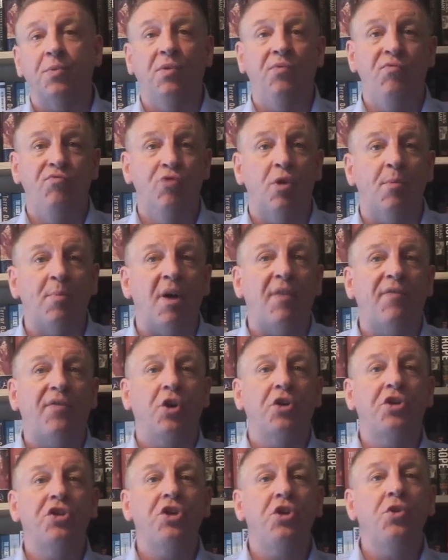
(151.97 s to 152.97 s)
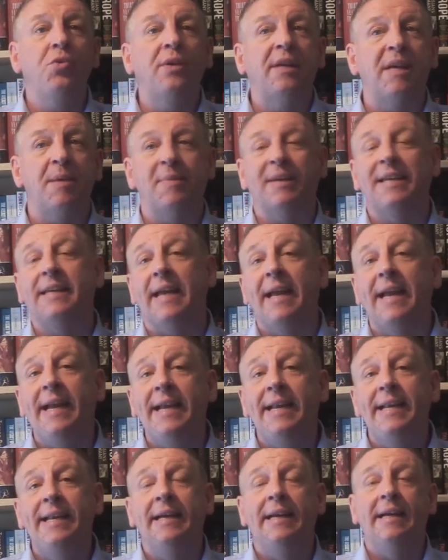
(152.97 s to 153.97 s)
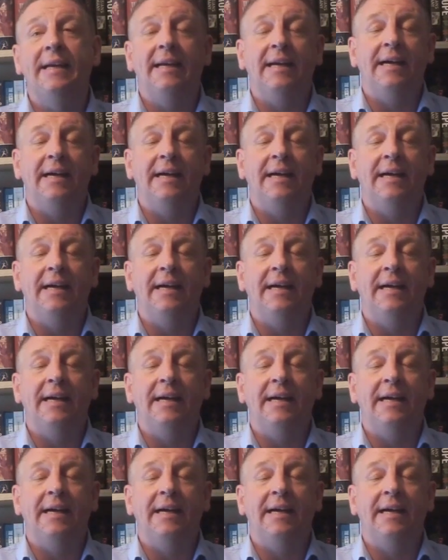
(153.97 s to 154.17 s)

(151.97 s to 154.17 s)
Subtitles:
will rub off on UKIP again,